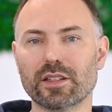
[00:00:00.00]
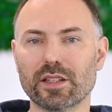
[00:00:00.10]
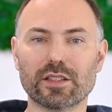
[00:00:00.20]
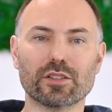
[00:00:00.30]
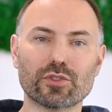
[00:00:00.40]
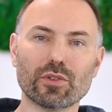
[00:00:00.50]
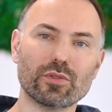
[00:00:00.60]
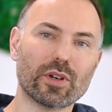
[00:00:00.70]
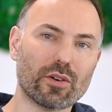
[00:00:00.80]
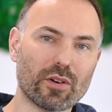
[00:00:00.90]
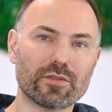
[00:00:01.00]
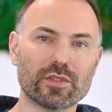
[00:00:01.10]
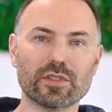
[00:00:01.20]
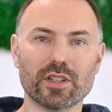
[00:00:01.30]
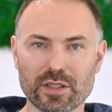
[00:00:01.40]
It can show you how
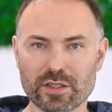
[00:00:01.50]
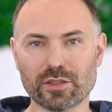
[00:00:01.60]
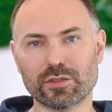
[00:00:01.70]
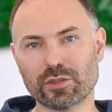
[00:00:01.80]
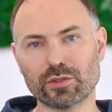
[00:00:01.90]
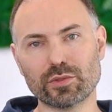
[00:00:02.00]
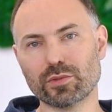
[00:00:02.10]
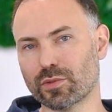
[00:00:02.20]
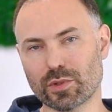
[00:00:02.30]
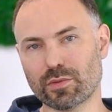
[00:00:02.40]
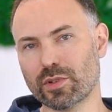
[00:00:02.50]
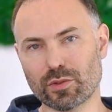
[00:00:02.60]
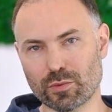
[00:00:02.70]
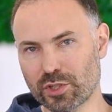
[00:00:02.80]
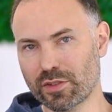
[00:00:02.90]
often cylinder 2 or 3
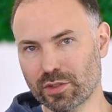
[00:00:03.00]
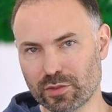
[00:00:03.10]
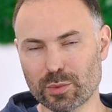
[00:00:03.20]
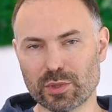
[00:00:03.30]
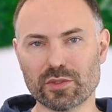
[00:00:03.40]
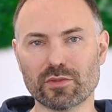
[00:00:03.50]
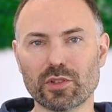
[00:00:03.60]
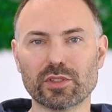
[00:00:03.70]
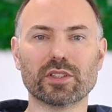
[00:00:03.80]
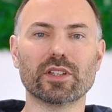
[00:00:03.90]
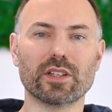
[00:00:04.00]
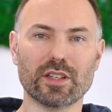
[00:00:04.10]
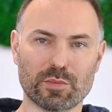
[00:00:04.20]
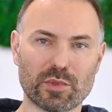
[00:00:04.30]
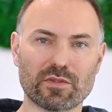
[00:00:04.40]
or whichever one is faulty
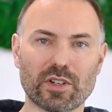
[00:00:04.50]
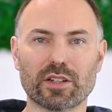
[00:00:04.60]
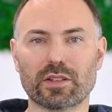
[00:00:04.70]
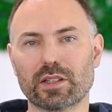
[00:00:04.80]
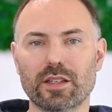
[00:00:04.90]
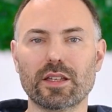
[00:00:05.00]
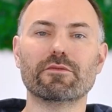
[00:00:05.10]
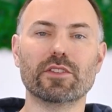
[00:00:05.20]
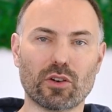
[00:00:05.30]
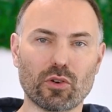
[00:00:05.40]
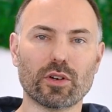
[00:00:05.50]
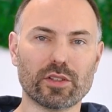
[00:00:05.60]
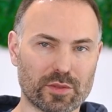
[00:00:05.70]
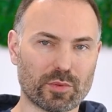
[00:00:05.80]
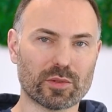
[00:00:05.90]
is misfiring. If the coil
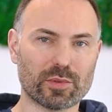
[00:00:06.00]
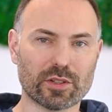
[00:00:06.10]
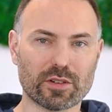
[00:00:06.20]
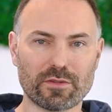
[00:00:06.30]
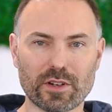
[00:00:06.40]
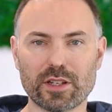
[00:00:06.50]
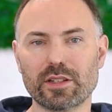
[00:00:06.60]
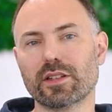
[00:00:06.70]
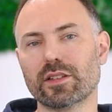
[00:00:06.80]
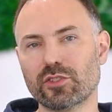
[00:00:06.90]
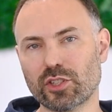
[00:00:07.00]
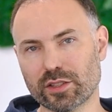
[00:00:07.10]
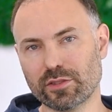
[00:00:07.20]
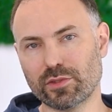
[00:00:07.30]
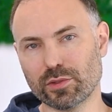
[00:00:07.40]
and spark plug are fine, check
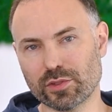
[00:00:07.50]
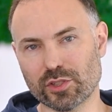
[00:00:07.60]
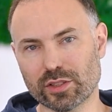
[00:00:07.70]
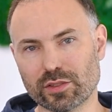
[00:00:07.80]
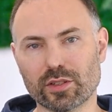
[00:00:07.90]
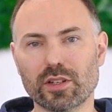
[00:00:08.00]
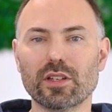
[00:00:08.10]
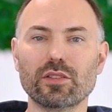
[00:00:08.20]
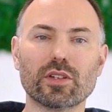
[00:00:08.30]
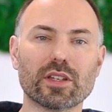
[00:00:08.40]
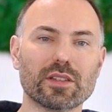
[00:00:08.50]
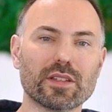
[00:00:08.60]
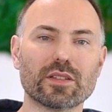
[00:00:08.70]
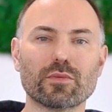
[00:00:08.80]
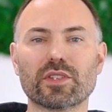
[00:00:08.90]
the fuel injector. You can
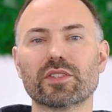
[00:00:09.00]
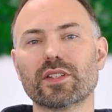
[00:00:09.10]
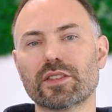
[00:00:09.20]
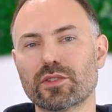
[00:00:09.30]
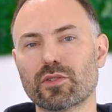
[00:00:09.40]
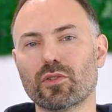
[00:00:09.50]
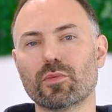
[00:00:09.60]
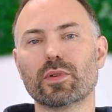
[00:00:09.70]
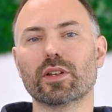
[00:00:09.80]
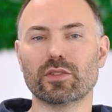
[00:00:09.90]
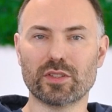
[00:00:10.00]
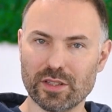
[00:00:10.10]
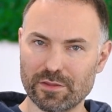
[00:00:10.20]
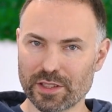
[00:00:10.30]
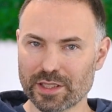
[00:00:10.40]
listen with a stethoscope to see
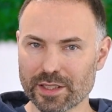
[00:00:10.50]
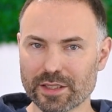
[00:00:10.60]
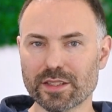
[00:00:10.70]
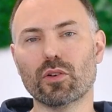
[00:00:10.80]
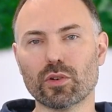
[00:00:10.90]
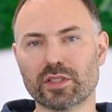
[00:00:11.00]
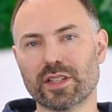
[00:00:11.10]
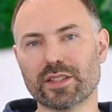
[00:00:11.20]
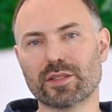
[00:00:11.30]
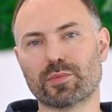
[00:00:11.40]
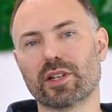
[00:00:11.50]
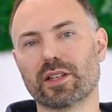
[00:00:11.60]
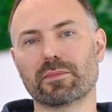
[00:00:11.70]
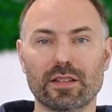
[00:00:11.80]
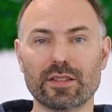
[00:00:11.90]
if it clicks or test spray
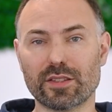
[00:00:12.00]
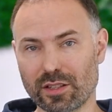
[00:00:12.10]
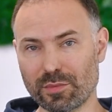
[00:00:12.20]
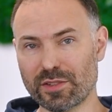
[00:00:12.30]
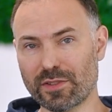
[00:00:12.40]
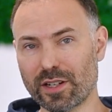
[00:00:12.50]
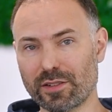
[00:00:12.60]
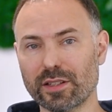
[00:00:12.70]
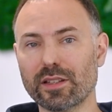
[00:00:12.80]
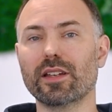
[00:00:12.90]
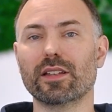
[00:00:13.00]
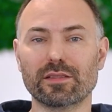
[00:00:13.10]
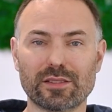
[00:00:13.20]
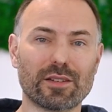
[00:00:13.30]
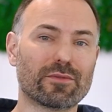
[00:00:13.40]
it. Still misfiring?
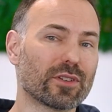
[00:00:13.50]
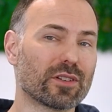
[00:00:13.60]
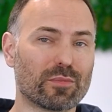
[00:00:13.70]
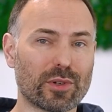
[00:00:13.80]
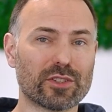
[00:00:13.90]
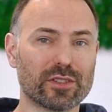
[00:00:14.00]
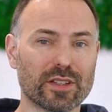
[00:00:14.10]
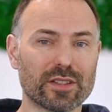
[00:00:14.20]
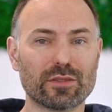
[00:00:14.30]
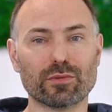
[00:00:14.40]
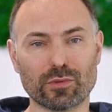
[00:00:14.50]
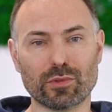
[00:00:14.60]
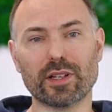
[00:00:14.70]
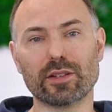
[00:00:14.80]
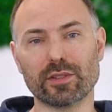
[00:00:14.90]
Time for a compression test to rule
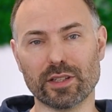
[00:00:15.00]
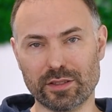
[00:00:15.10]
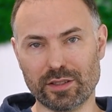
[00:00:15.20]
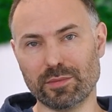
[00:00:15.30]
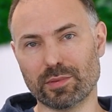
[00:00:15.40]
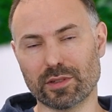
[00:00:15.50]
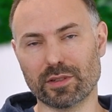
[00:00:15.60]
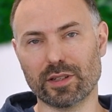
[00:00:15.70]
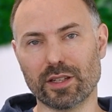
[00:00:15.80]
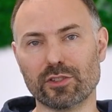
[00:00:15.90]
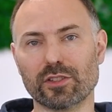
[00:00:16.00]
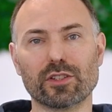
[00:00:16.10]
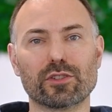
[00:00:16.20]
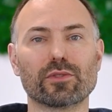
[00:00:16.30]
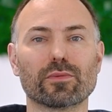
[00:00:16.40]
out a deeper engine issue.